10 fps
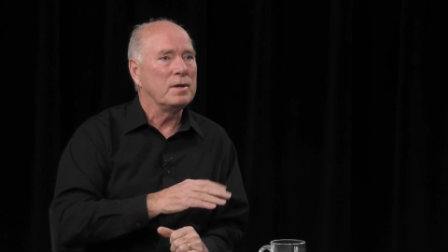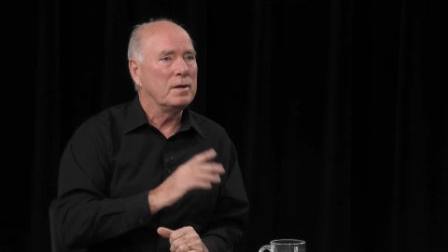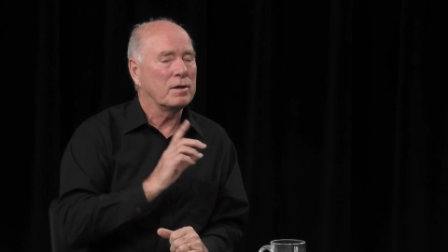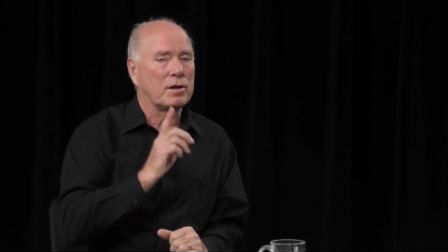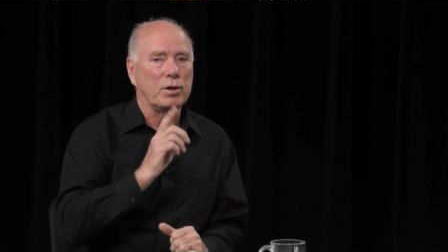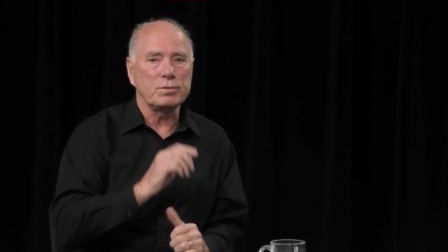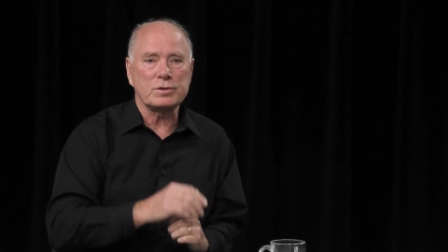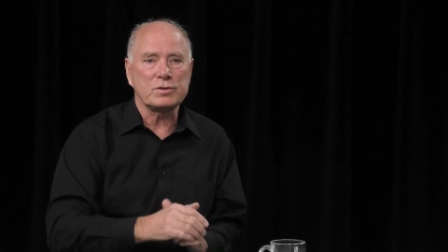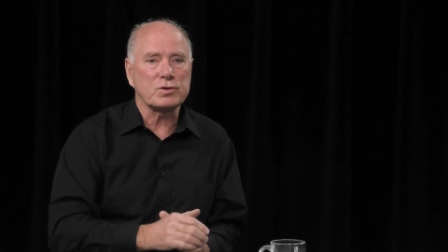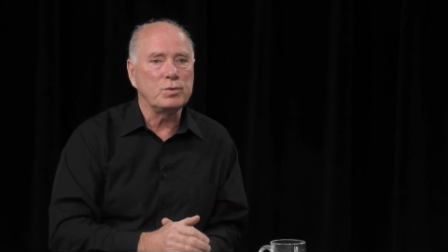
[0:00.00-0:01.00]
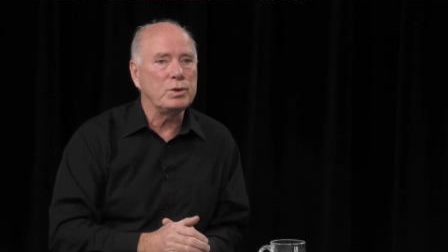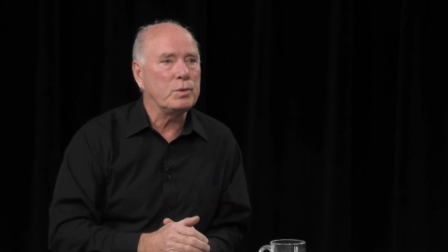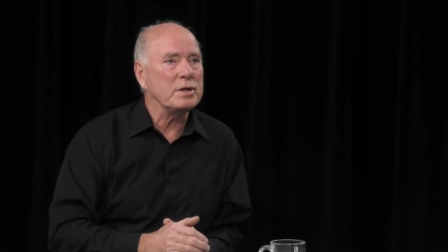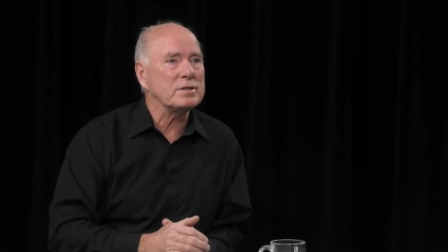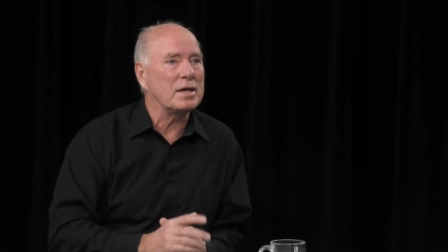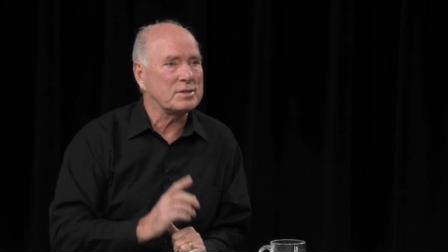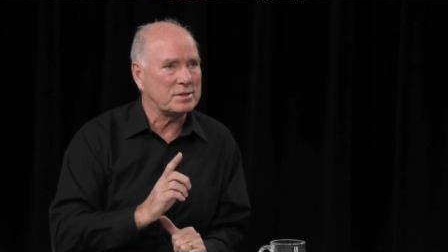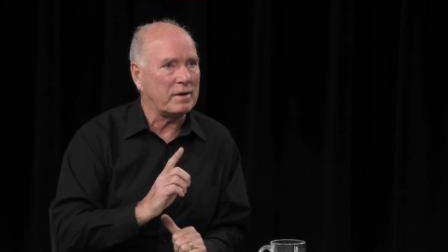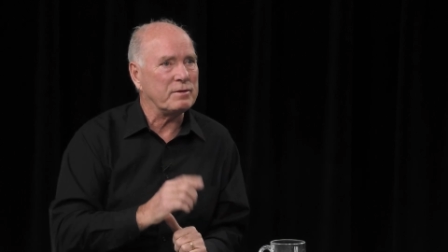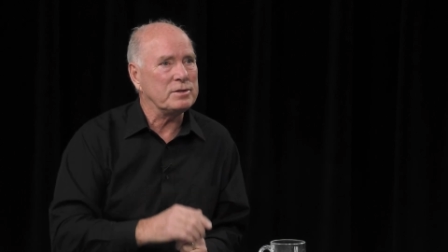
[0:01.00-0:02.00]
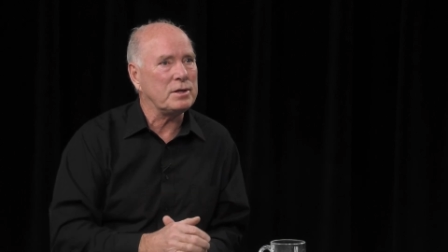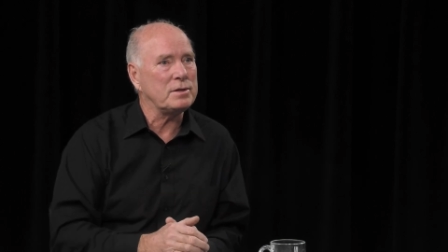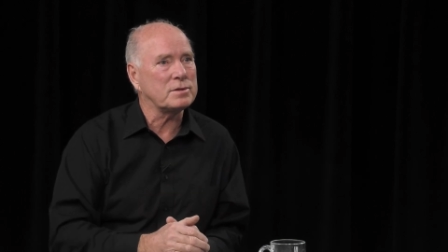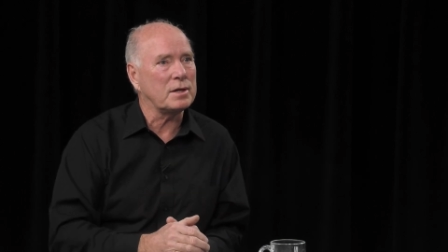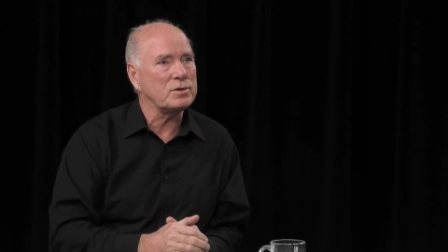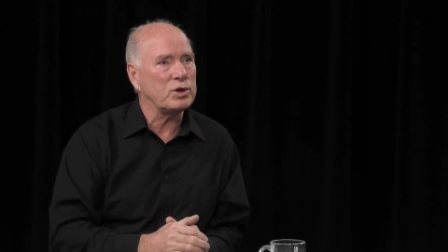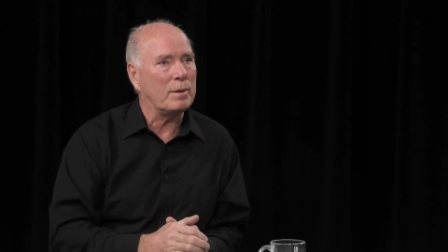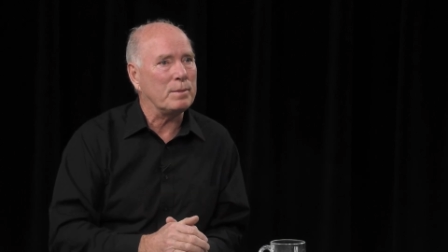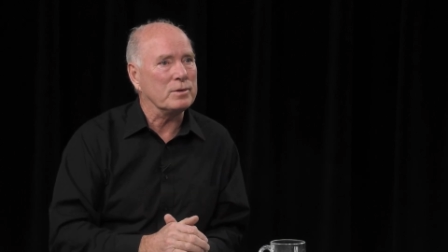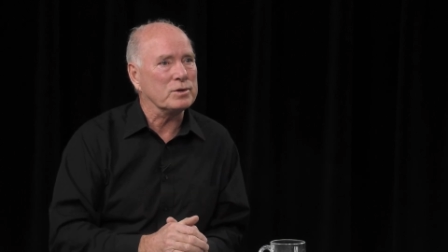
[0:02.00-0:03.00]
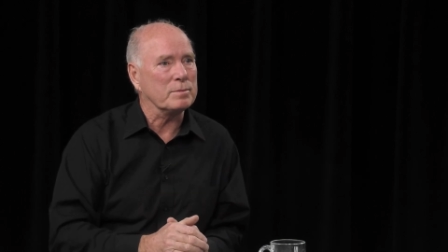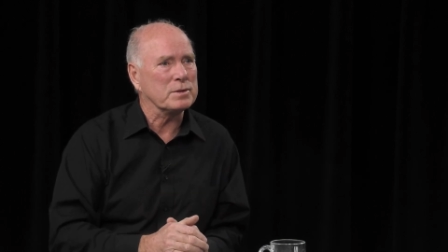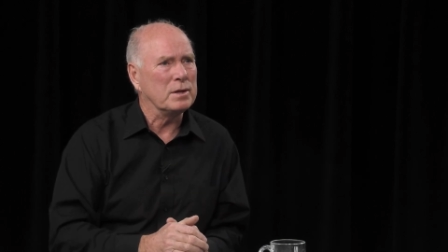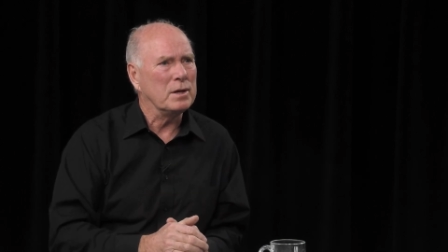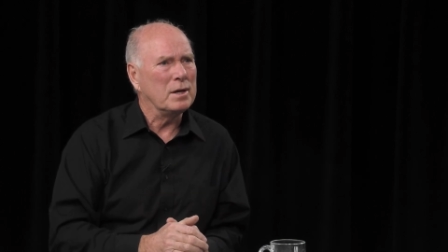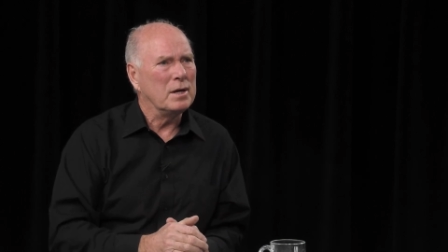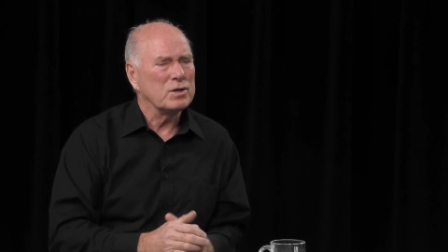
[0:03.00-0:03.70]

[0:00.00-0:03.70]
The closest school to us has 17 state championships. Wow.